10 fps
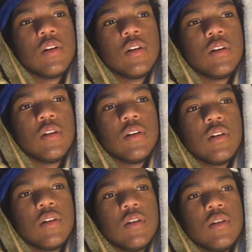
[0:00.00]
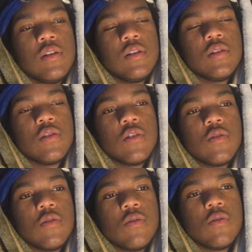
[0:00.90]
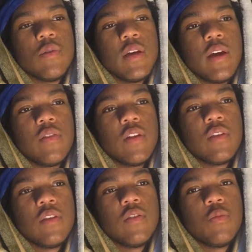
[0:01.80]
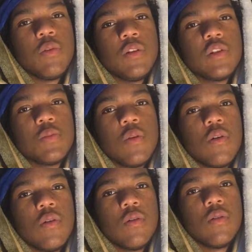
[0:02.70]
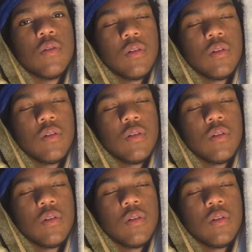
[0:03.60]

And so we had like this really small,